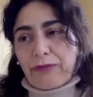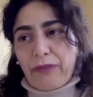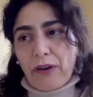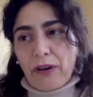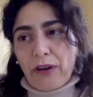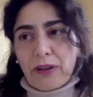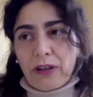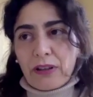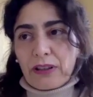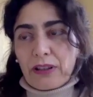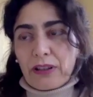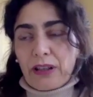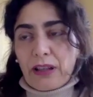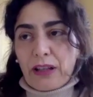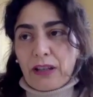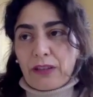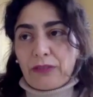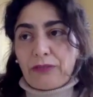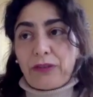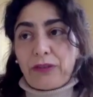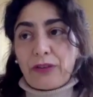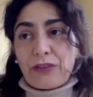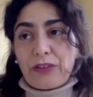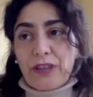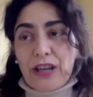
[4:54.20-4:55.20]
and the
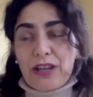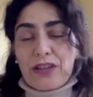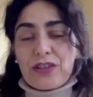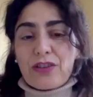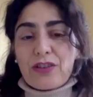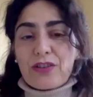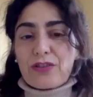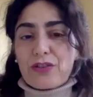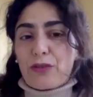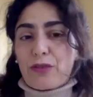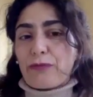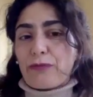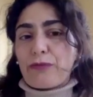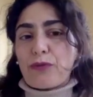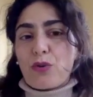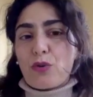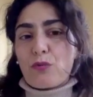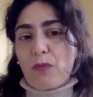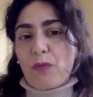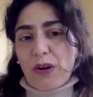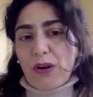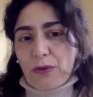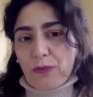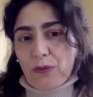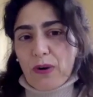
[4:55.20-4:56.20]
foundations of
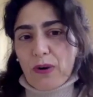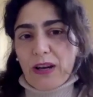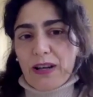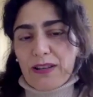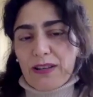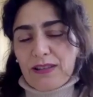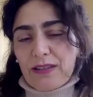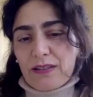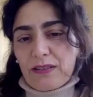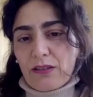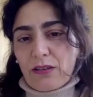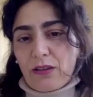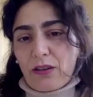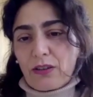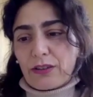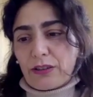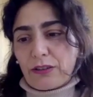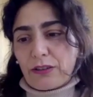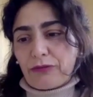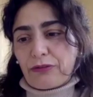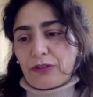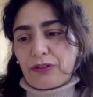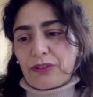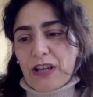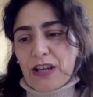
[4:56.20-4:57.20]
human rights, on the
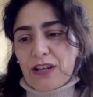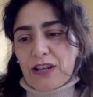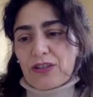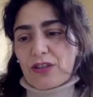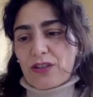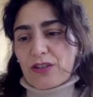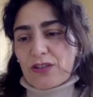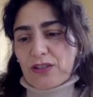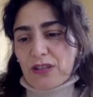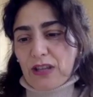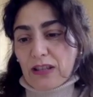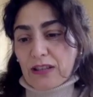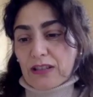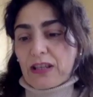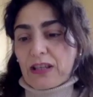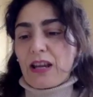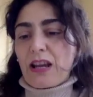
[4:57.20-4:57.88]
foundations that